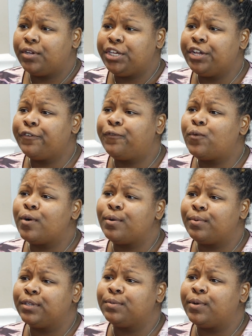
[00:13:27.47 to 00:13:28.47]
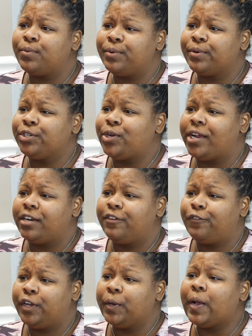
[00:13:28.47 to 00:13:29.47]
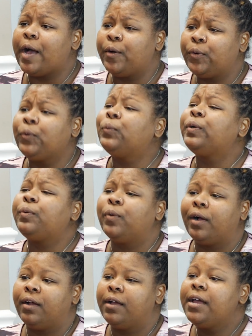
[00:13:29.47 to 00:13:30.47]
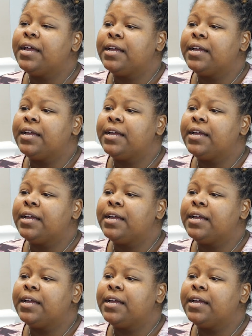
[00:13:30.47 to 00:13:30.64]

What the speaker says: Year 4 was when we were trying to figure out who we were.